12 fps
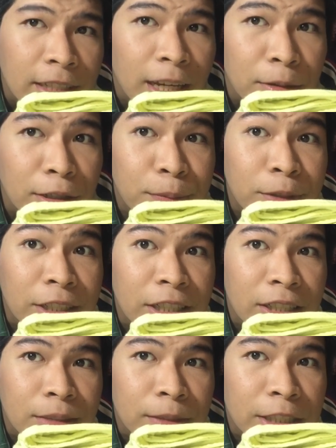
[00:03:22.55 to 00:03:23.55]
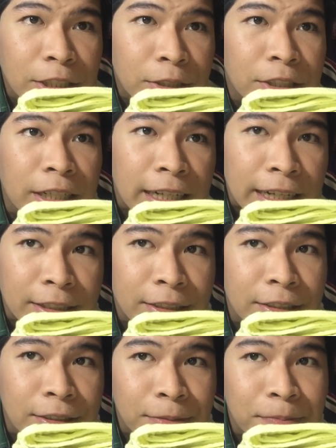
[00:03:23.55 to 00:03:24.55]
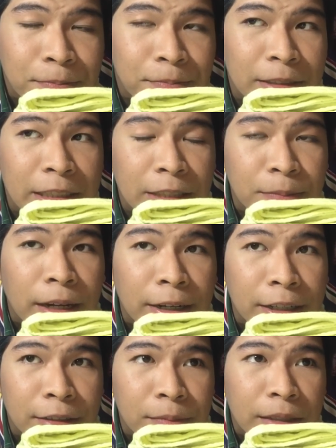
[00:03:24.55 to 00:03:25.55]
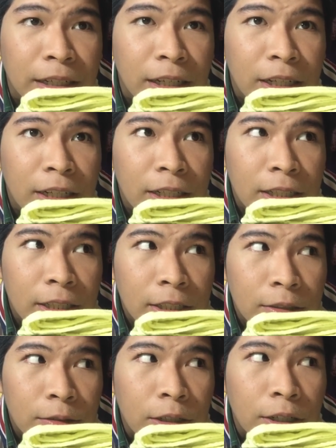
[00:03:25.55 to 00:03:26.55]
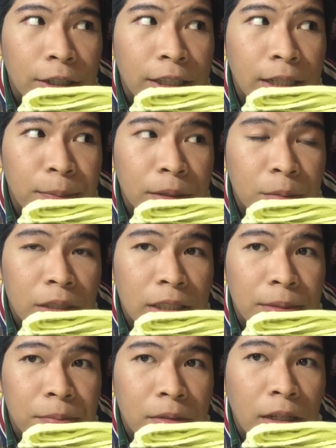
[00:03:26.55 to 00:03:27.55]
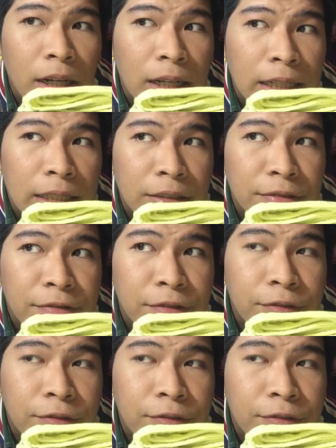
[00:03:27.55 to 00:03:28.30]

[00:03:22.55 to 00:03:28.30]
I'm just putting on my shoes right now, so please bear with me. Okay, dapat malimtan.